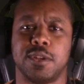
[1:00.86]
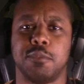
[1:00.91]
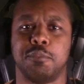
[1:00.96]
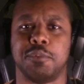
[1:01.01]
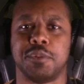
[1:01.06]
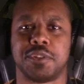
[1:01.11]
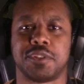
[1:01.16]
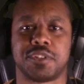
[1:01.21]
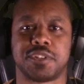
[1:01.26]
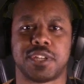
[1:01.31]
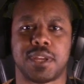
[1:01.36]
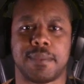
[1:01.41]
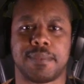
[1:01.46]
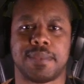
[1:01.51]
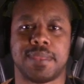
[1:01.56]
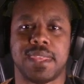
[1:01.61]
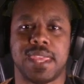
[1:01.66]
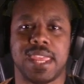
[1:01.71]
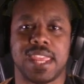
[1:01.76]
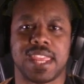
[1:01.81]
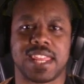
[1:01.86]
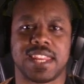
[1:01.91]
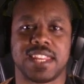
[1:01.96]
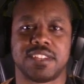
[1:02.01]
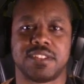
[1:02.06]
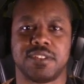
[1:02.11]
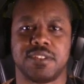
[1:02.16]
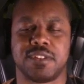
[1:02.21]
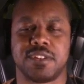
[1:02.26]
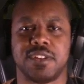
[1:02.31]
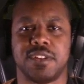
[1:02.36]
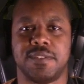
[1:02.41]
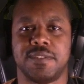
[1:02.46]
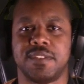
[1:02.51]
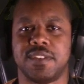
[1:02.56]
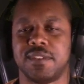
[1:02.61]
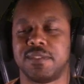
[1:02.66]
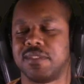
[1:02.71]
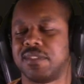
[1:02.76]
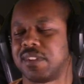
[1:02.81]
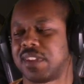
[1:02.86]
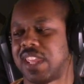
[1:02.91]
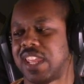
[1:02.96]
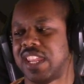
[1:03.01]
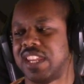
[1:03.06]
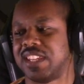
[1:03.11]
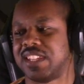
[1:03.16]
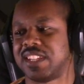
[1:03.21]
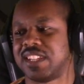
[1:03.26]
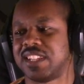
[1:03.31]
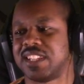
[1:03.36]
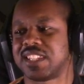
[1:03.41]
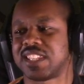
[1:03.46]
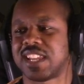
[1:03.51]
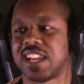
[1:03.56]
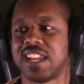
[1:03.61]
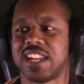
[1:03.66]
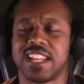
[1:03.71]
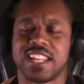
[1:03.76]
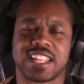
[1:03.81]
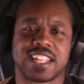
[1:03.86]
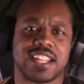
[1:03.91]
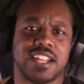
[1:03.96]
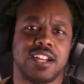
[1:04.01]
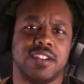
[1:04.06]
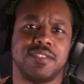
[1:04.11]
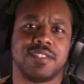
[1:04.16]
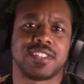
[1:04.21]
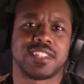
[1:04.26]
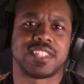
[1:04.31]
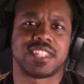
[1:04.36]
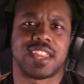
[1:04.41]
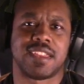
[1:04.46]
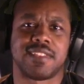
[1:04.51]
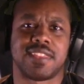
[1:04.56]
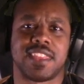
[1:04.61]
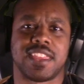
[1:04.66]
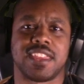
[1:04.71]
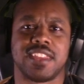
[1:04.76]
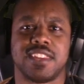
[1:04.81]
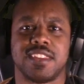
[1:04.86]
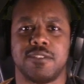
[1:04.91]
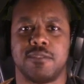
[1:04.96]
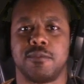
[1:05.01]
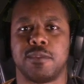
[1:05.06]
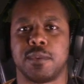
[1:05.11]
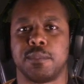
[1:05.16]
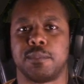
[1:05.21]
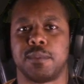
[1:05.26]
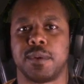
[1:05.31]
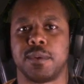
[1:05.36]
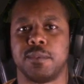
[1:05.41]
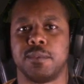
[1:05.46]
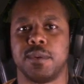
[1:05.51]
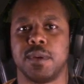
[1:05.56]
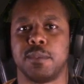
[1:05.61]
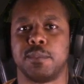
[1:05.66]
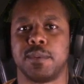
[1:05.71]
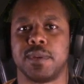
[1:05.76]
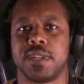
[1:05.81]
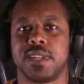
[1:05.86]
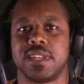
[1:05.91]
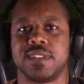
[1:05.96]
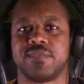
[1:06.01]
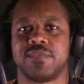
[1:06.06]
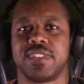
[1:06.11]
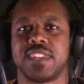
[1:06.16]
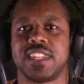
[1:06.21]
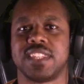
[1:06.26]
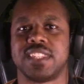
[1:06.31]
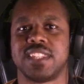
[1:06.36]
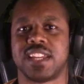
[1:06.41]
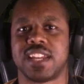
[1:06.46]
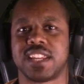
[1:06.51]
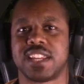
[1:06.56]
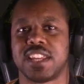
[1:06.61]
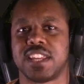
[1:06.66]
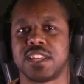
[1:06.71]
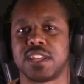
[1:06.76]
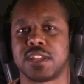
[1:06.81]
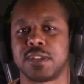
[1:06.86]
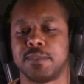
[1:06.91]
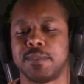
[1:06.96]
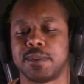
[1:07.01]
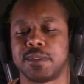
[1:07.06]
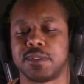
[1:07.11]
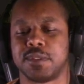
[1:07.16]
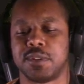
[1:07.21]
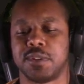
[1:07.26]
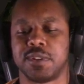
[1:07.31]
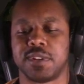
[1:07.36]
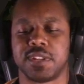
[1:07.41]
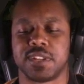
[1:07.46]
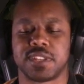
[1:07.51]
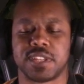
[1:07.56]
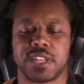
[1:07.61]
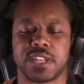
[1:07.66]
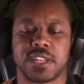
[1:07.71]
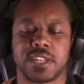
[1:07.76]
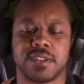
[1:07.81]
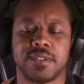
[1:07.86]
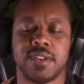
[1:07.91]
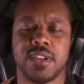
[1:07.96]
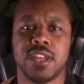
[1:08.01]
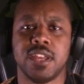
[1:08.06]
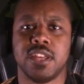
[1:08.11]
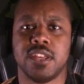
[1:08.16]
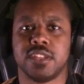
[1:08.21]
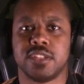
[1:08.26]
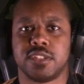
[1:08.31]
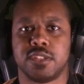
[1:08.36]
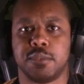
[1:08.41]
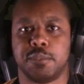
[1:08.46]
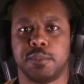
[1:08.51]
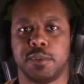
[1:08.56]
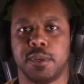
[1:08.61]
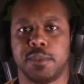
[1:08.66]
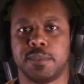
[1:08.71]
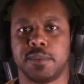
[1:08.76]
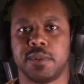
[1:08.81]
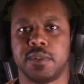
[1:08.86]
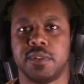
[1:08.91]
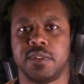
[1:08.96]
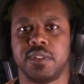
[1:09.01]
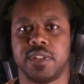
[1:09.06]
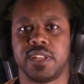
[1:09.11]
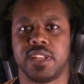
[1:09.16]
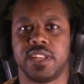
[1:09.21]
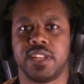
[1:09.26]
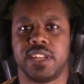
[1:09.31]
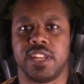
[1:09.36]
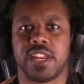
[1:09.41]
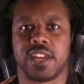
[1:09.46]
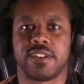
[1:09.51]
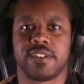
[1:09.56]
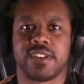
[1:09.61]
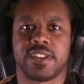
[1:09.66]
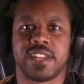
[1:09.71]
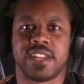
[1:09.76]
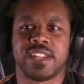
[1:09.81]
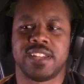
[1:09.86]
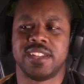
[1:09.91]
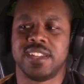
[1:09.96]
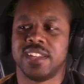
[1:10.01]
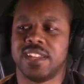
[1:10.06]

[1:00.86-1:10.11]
butcher shop thing and it shows a different location, it's kind of like almost the same thing you did 1.1, but it's not going to be shown in the suburban area.